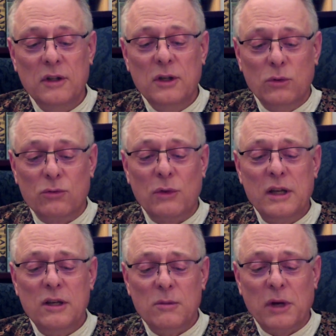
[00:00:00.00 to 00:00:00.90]
who was
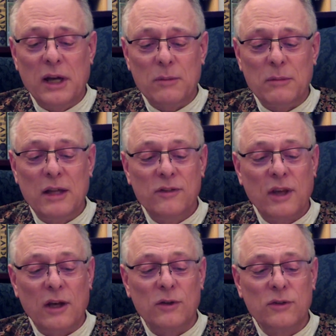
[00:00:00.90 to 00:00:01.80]
ready to buy a man's
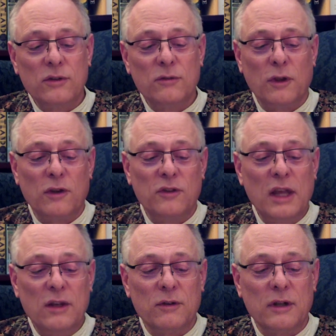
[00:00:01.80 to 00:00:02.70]
house for the
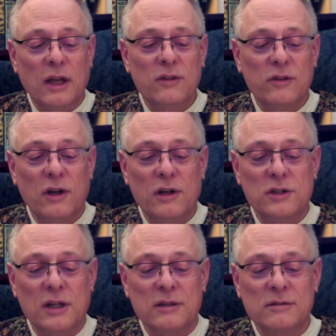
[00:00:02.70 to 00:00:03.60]
sake of a night's lodging.